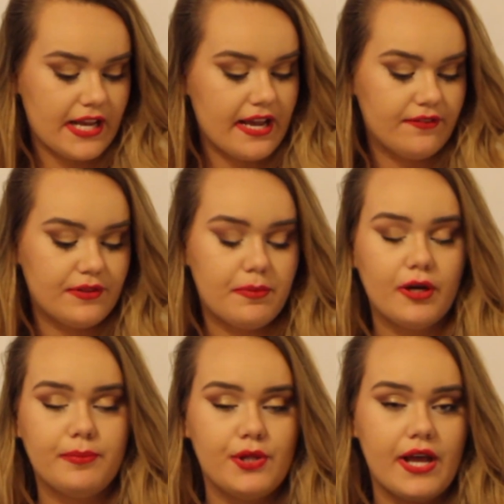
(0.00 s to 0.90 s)
I have the
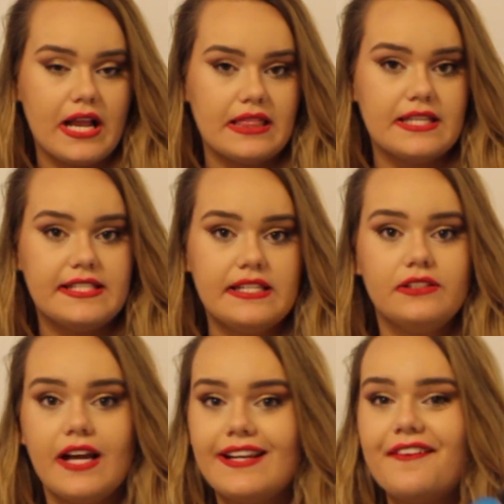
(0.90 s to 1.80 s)
purple and the teal.
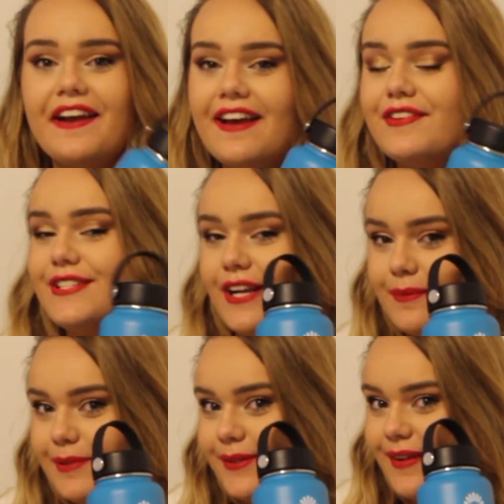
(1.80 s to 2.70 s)
I know I have a dark
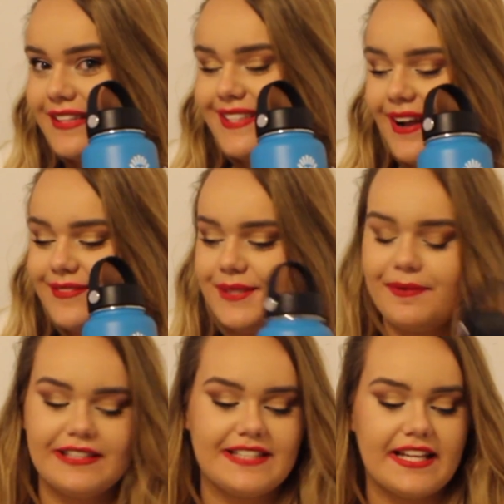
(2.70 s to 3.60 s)
blue one, so I'm
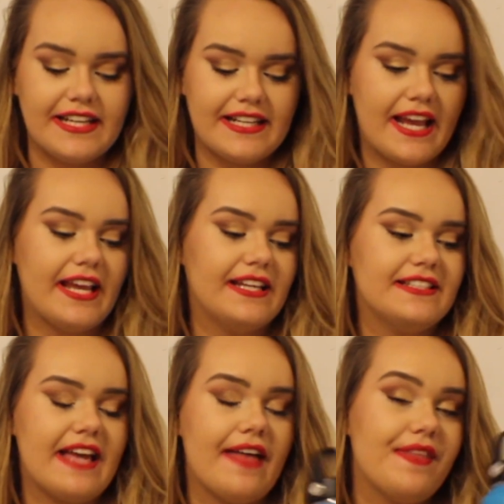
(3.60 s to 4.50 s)
super excited. And
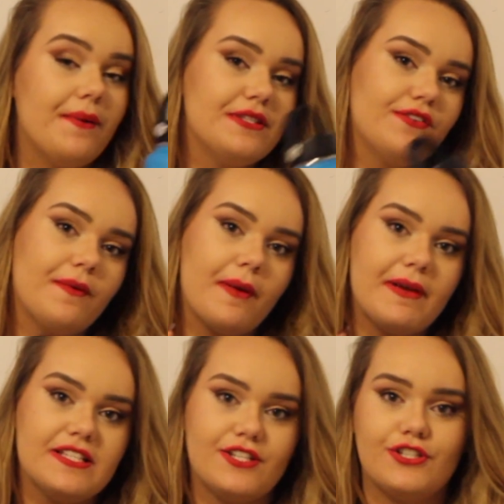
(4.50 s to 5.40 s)
yeah, that was from
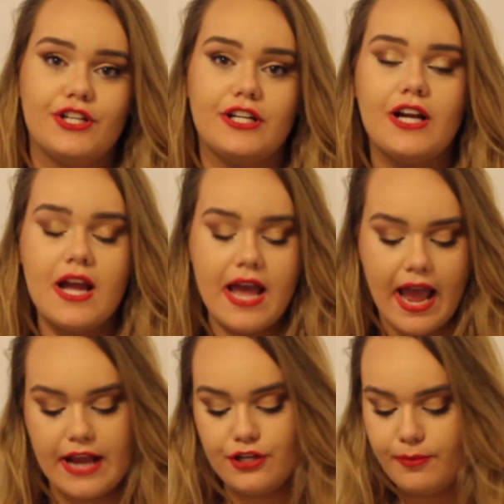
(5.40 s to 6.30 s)
my sister
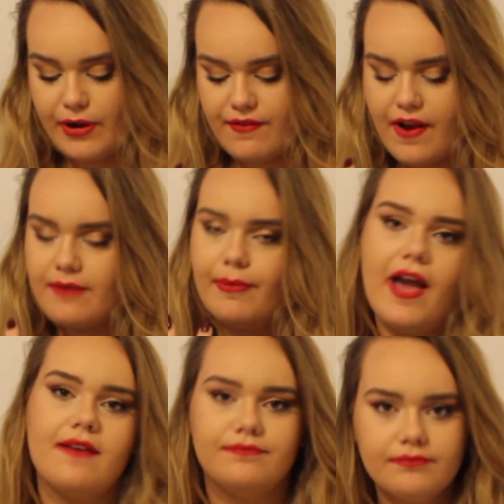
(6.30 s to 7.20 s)
and her boyfriend,
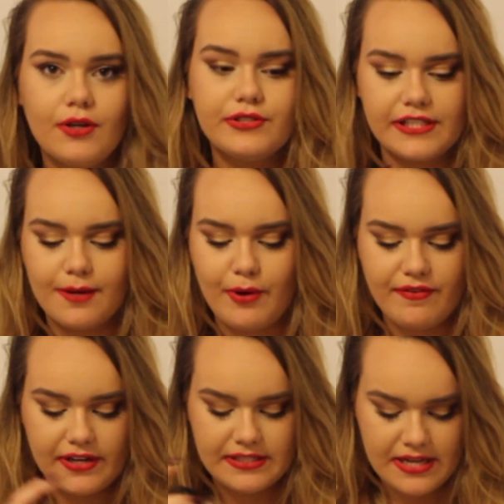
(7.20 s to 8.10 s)
but mostly her
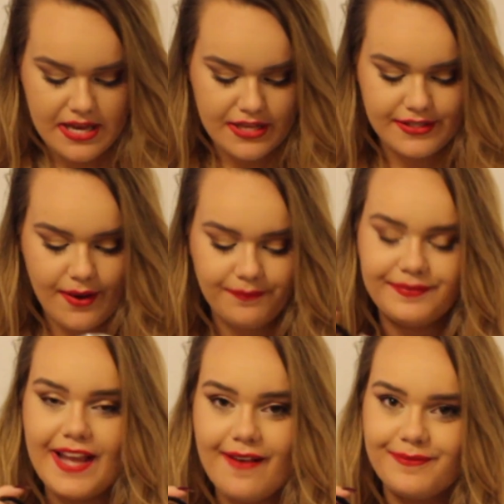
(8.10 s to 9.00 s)
boyfriend. So
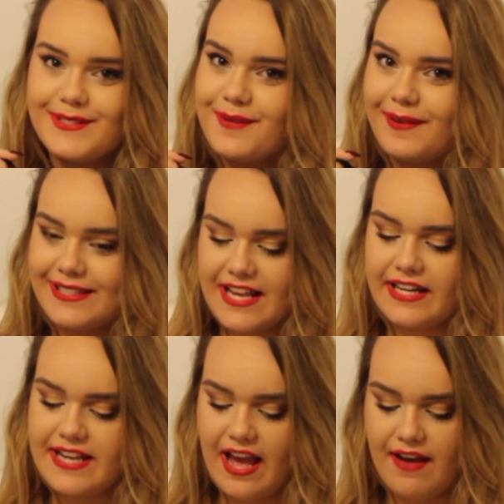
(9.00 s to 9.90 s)
yeah, I'm super
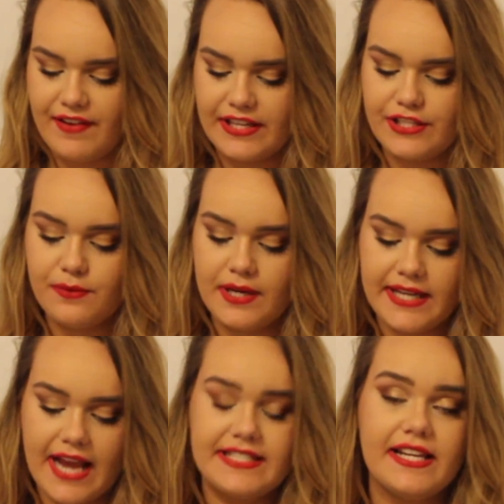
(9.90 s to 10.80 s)
excited to have a new one.
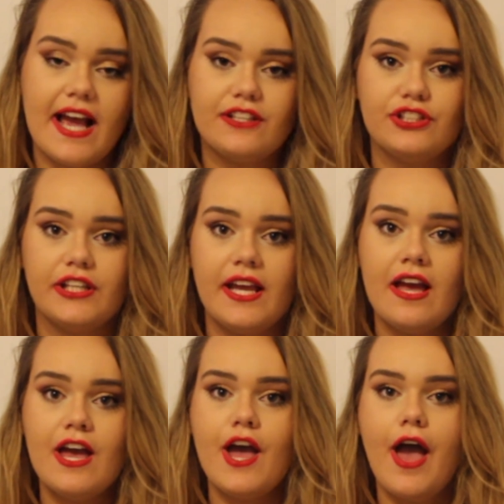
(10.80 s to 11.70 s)
I did actually
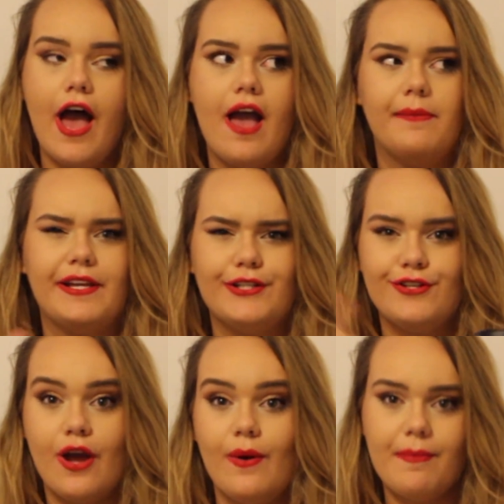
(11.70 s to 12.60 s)
um, like
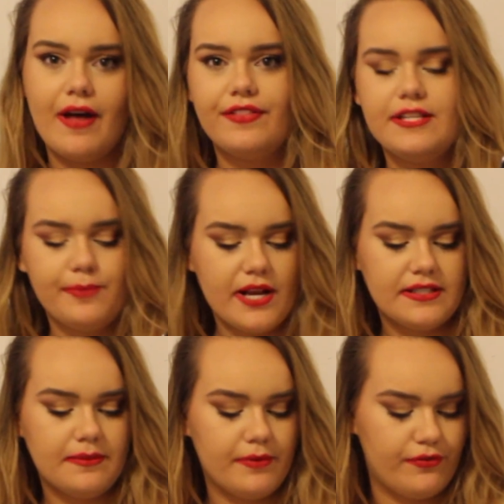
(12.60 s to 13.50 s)
know about this
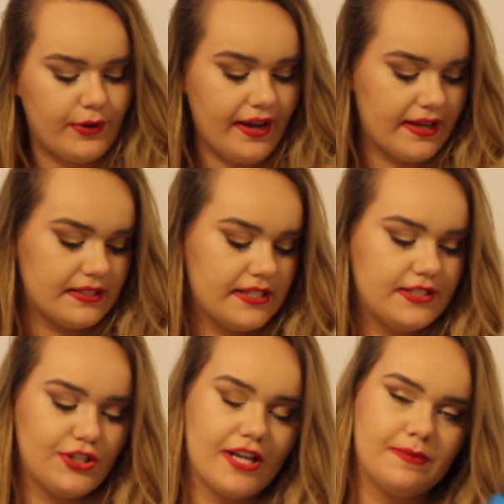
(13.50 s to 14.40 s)
present beforehand
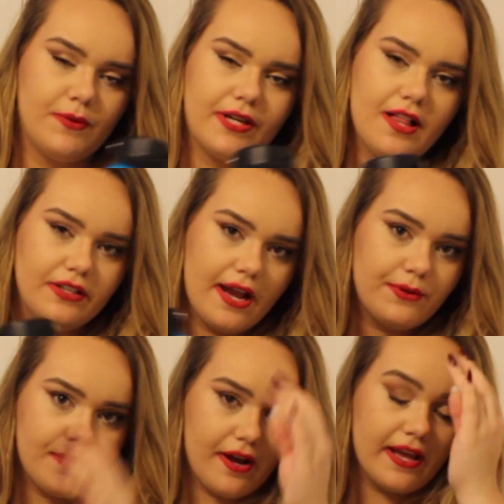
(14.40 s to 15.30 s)
because she asked me what color I
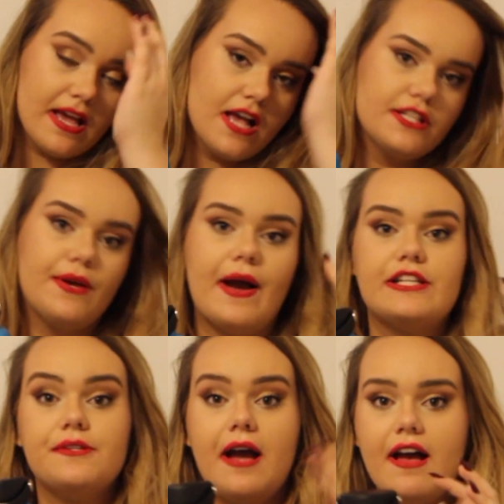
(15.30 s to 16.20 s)
would want. So I
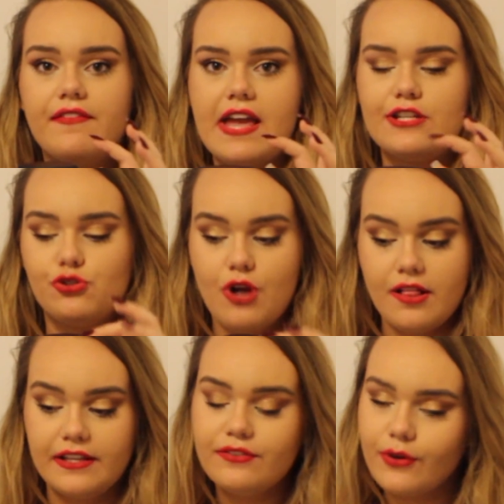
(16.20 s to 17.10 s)
do have a straw
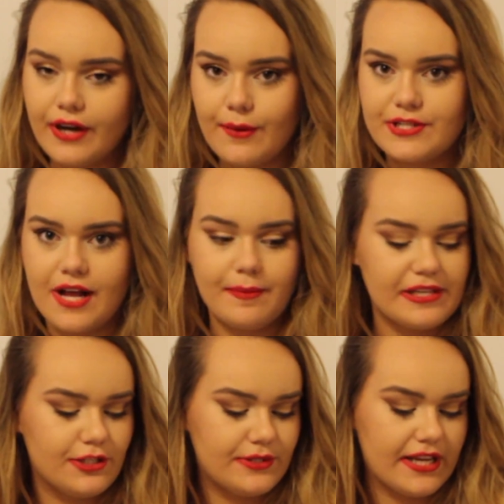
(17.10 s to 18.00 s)
lid for it, which I'll be
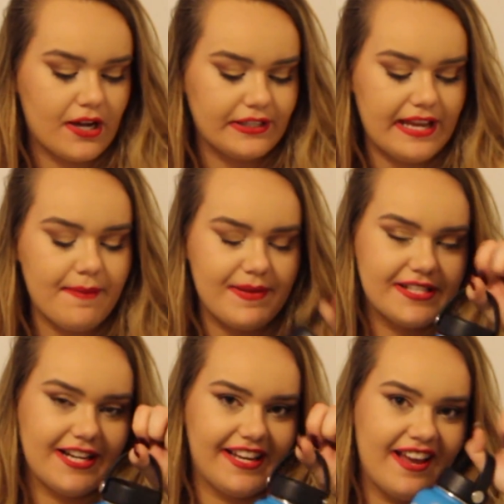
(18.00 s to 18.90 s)
using on
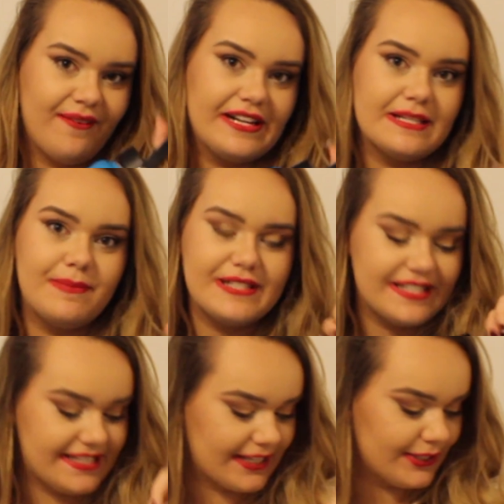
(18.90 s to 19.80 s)
campus, and I can't wait to put
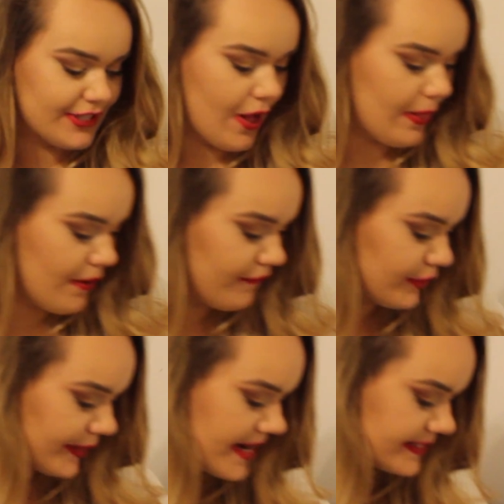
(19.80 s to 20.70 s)
stickers all
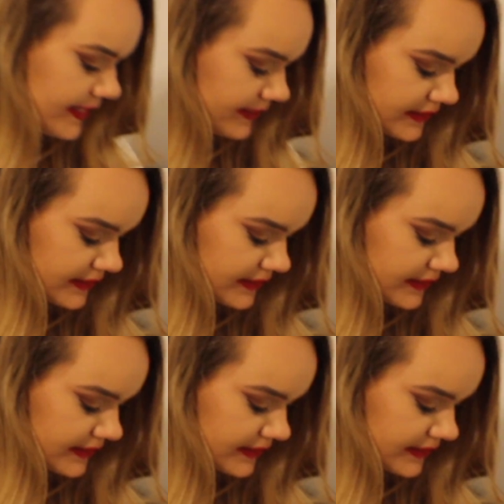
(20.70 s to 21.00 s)
over it.